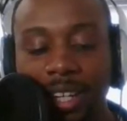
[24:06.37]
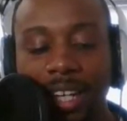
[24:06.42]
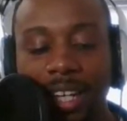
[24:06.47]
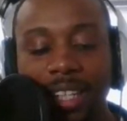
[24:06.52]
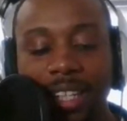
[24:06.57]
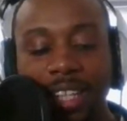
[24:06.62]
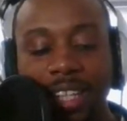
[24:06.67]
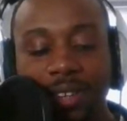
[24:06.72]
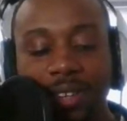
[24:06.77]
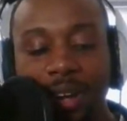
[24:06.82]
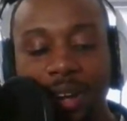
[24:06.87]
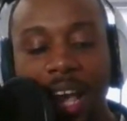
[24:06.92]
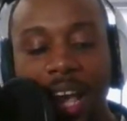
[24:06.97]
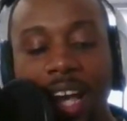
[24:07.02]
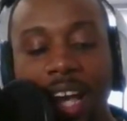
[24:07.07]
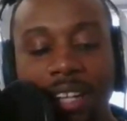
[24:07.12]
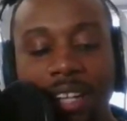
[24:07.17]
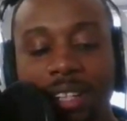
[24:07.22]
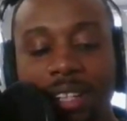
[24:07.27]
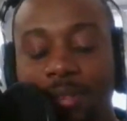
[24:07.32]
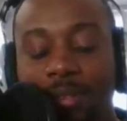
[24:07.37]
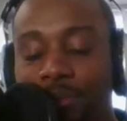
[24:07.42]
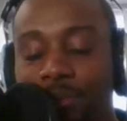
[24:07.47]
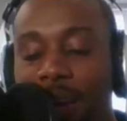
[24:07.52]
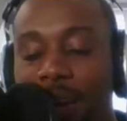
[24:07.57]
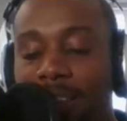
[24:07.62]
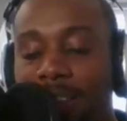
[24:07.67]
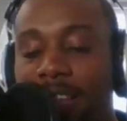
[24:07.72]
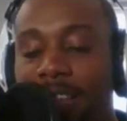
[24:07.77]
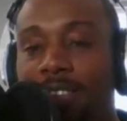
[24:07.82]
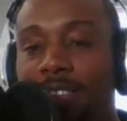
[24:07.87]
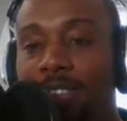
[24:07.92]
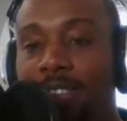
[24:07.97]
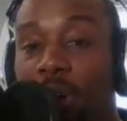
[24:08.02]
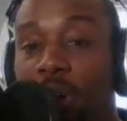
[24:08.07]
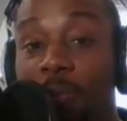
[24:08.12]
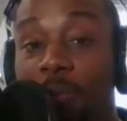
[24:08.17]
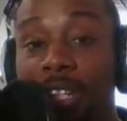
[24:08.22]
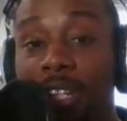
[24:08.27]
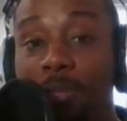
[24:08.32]
and then you add in the fact that
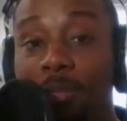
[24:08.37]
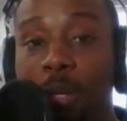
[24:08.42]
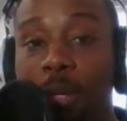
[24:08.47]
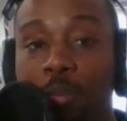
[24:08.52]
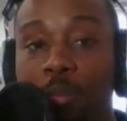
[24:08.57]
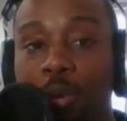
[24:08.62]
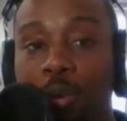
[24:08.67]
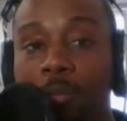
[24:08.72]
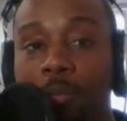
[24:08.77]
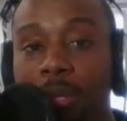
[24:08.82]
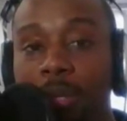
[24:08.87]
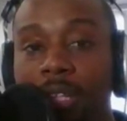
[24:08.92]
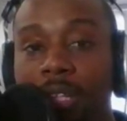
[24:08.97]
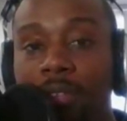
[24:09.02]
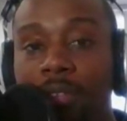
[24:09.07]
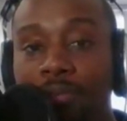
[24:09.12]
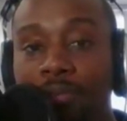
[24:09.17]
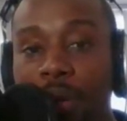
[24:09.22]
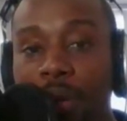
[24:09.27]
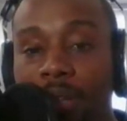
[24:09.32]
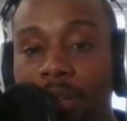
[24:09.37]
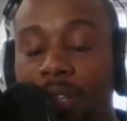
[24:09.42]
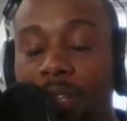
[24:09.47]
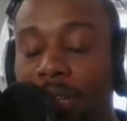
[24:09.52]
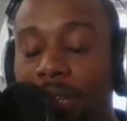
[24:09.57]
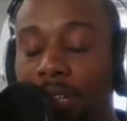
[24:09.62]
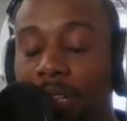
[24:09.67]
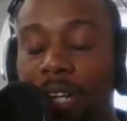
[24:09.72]
so many people are being evicted,